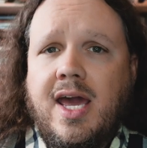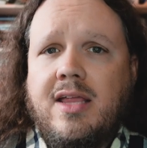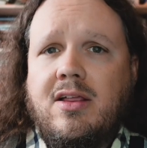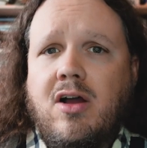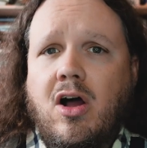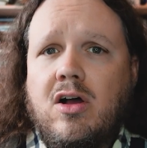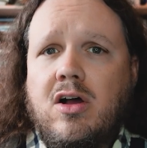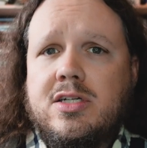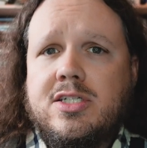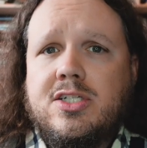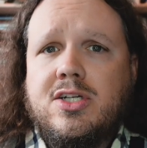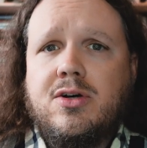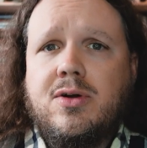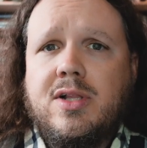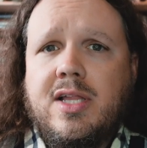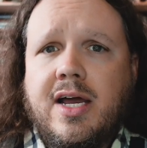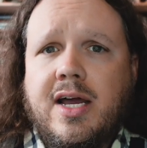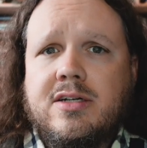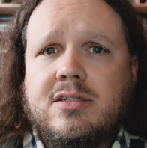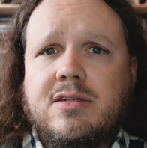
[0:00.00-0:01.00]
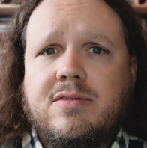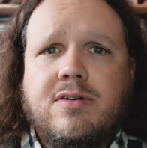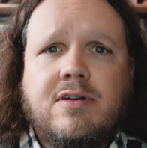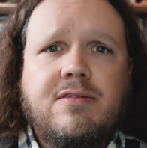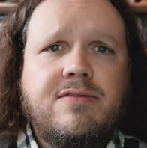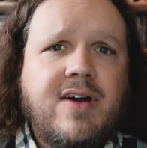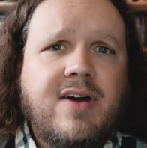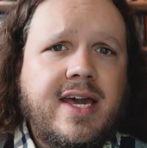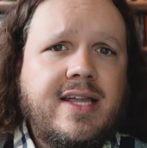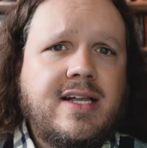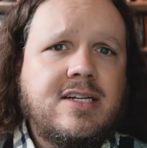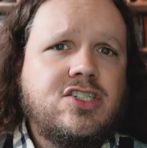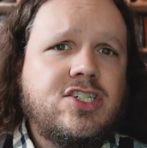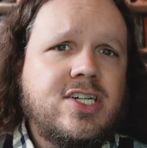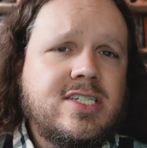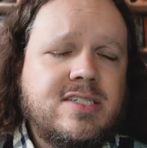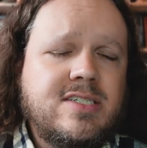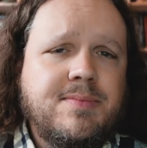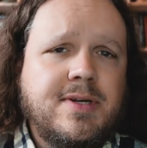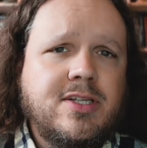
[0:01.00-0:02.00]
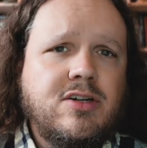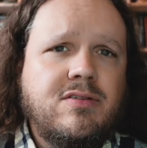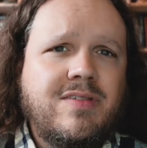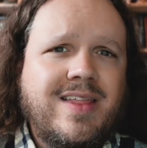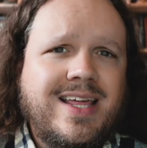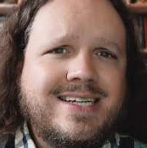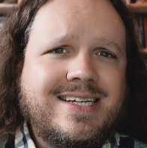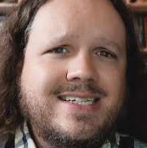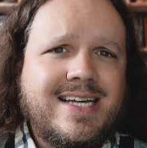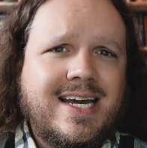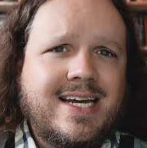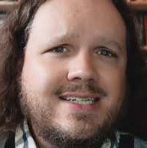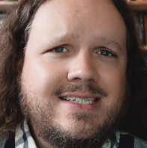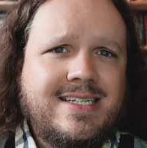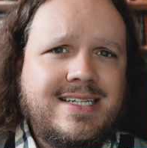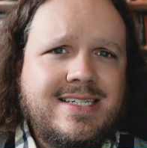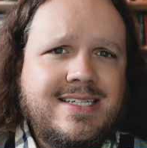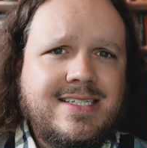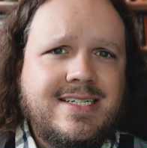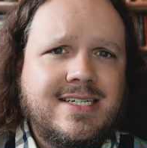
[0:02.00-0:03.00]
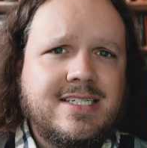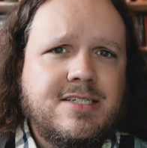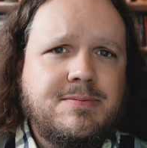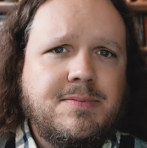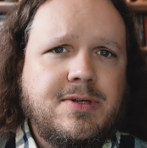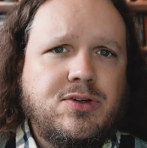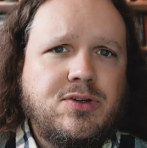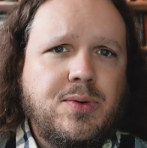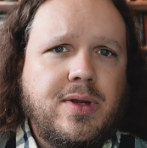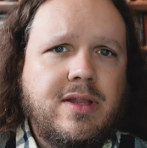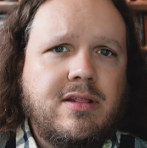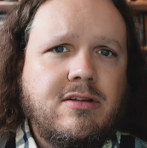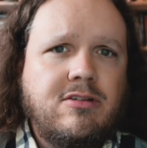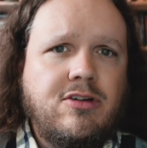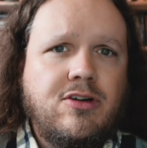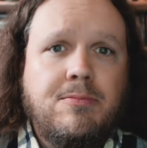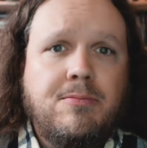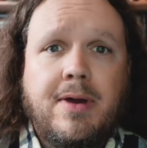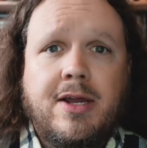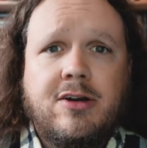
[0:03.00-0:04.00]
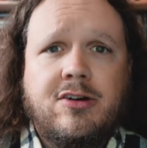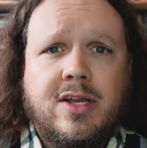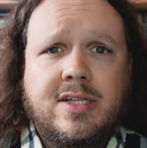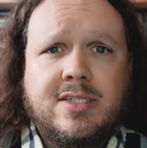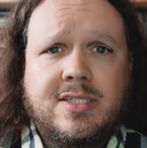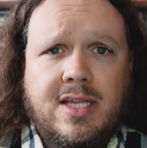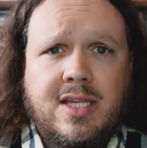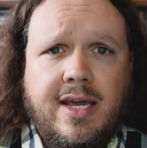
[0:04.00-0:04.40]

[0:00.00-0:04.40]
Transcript: and also allows for fine adjustment of the exact distance between the two bearings